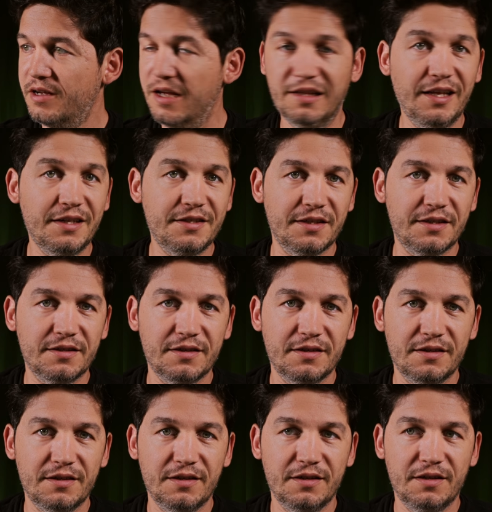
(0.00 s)
And that's it.
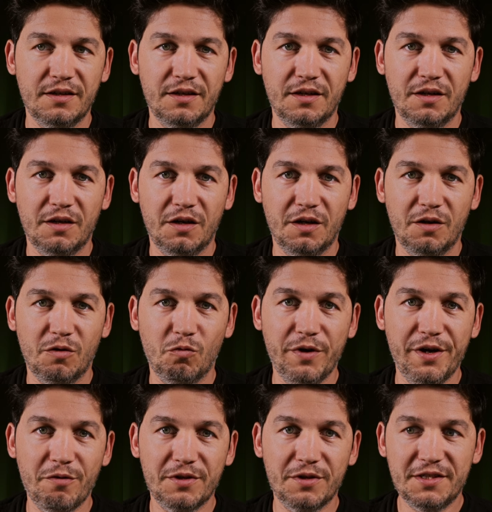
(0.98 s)

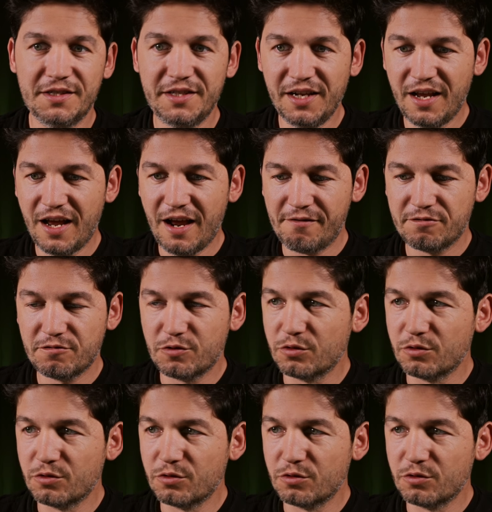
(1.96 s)
We would still have